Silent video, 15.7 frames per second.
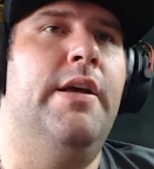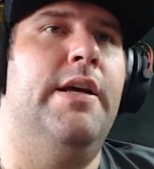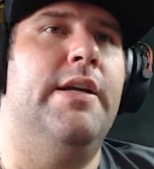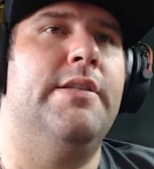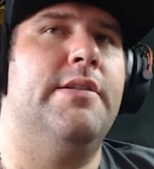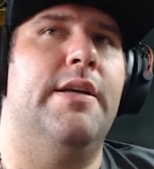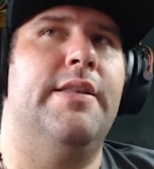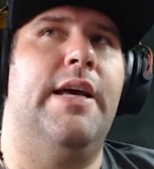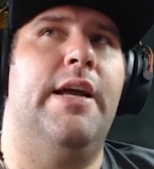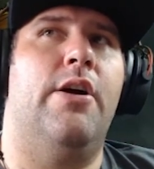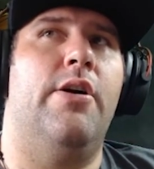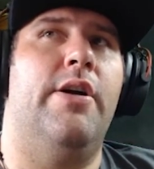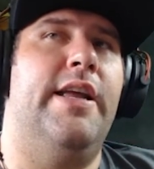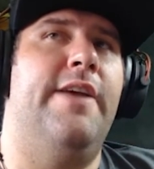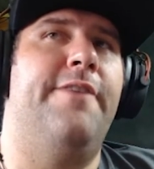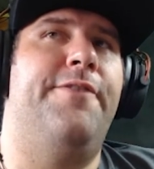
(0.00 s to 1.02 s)
It's not that
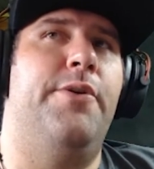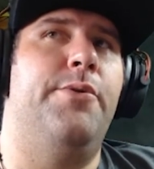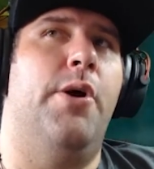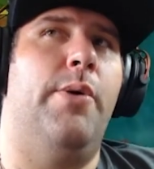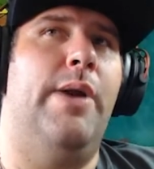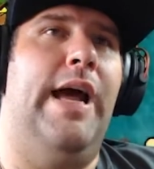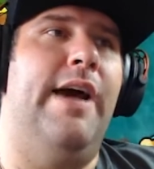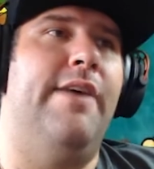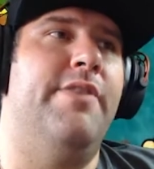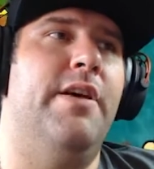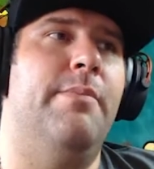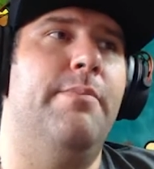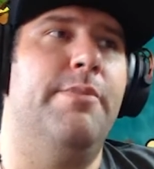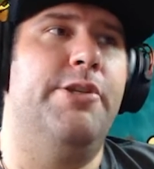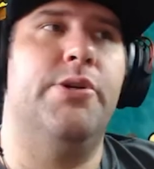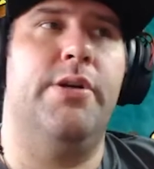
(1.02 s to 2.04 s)
hard if you don't have them,
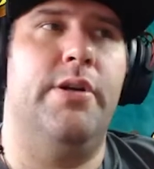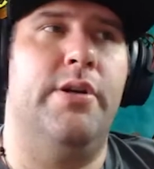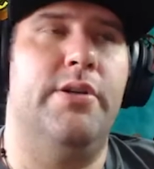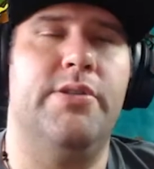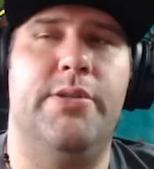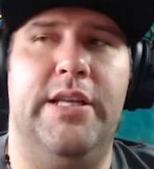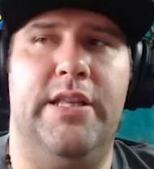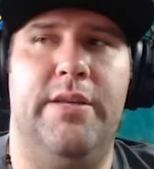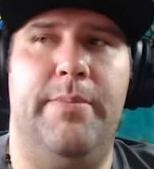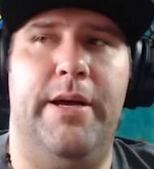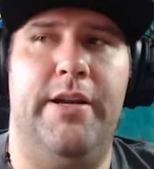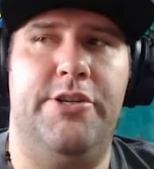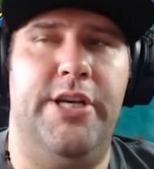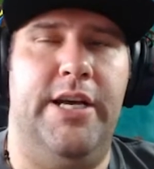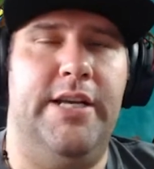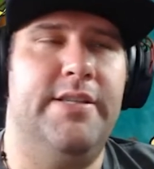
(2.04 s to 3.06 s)
but you can also get them out
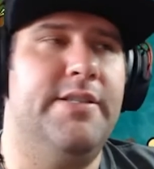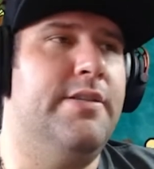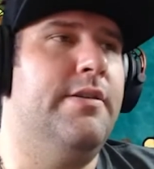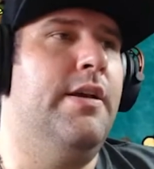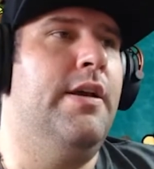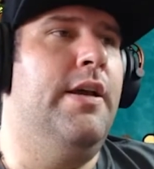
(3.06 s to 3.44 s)
of chests.